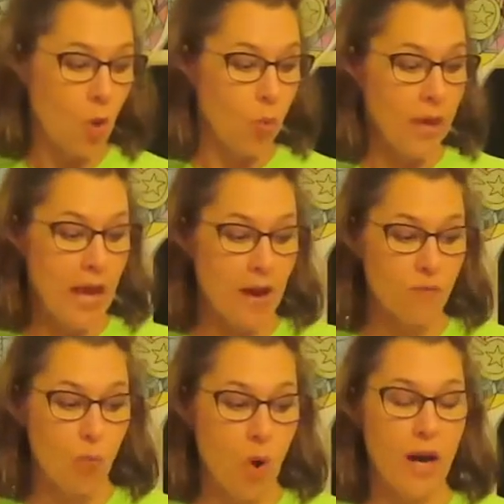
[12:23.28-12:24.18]
we
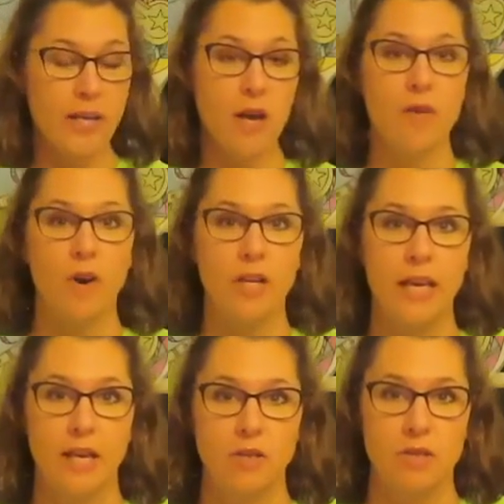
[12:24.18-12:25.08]
have one of our
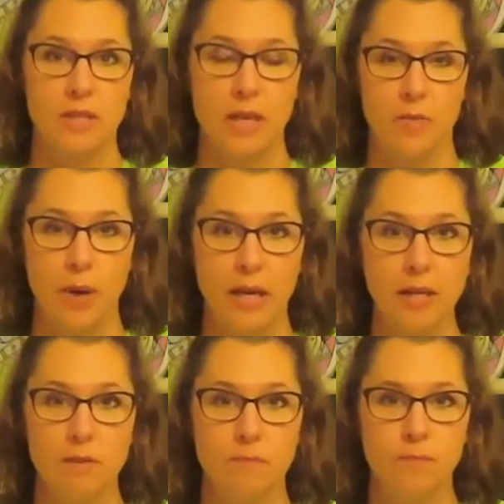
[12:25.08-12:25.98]
candles lit,
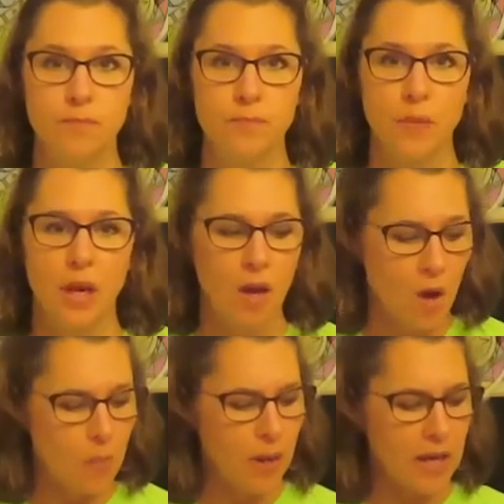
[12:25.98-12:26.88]
right?
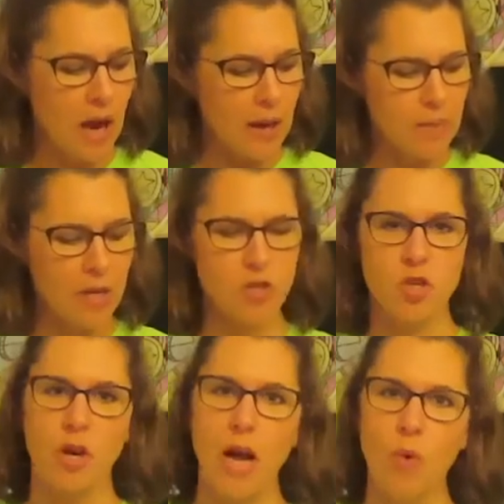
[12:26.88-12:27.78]
But I'm not
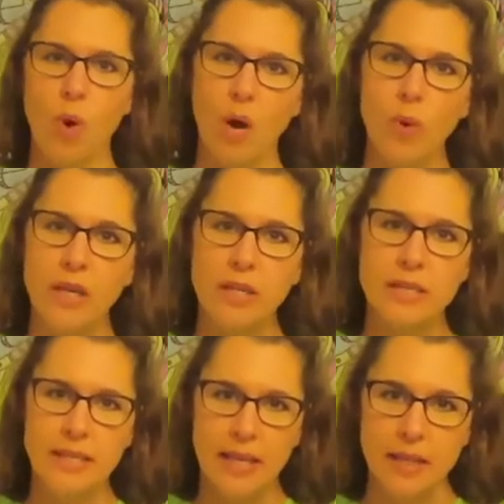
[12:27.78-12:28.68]
sure how well we can
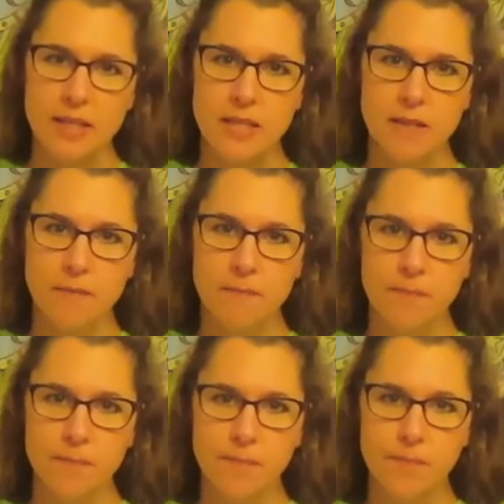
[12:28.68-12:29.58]
see it.
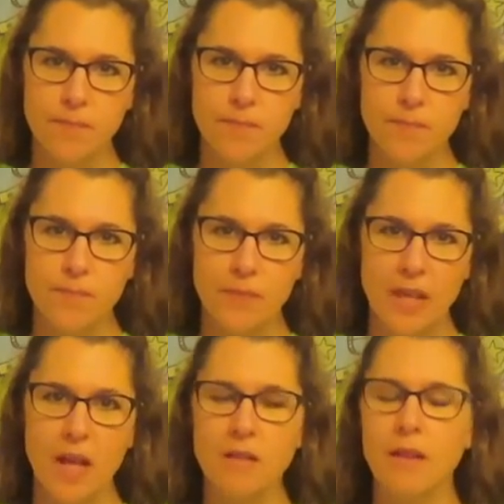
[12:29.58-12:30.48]

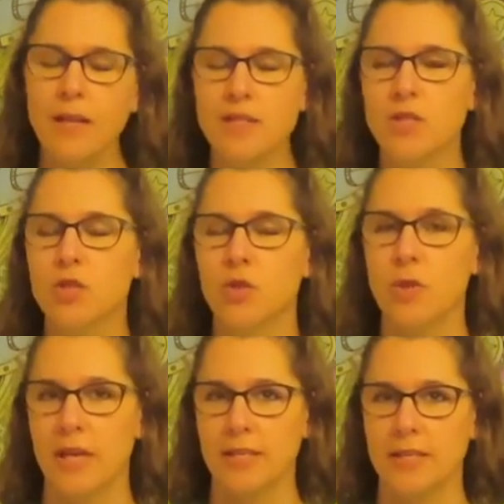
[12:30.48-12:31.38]
Let's do
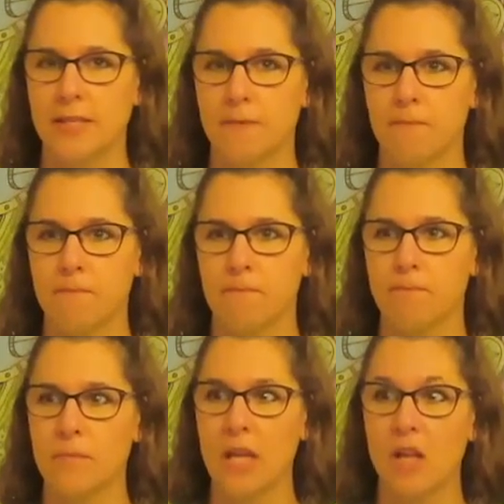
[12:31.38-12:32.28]
this.
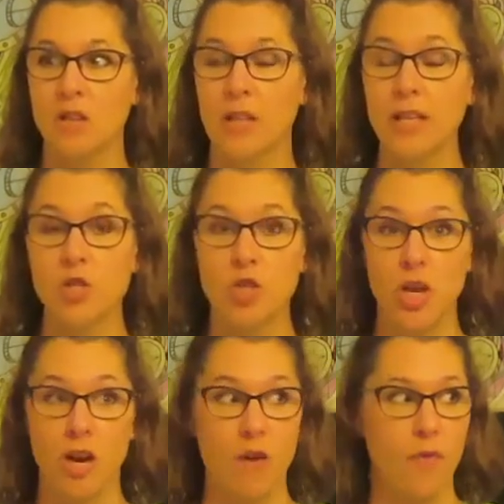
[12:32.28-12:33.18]
Let's
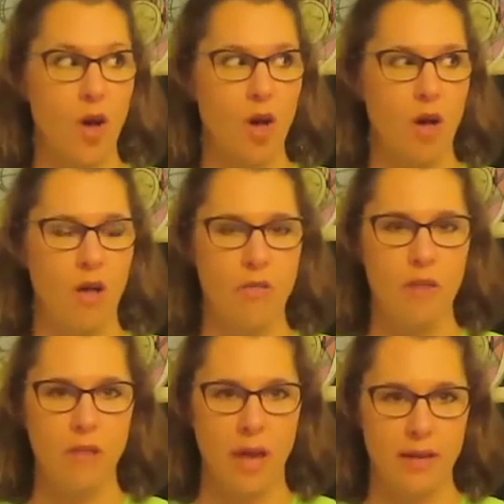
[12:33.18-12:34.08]
shut off all the
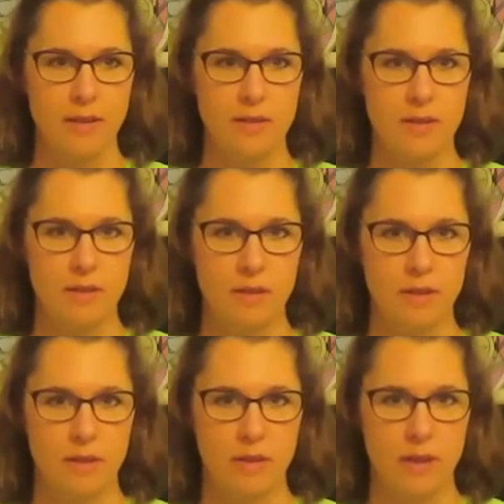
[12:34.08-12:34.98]
lights
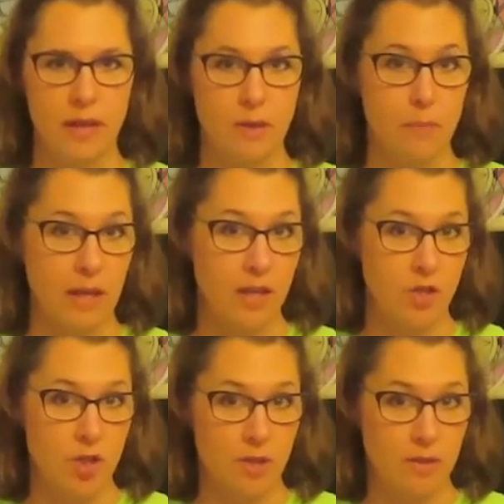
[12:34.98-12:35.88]
in my
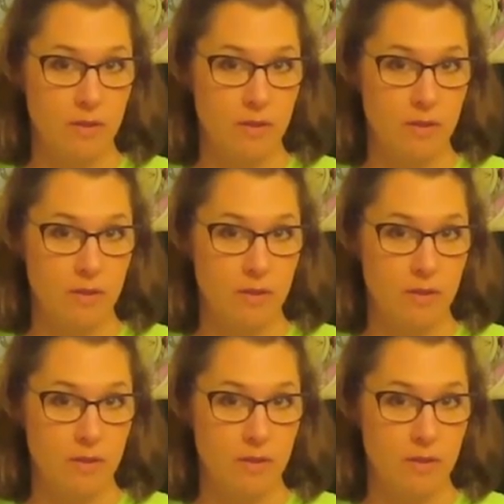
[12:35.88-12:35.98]
kitchen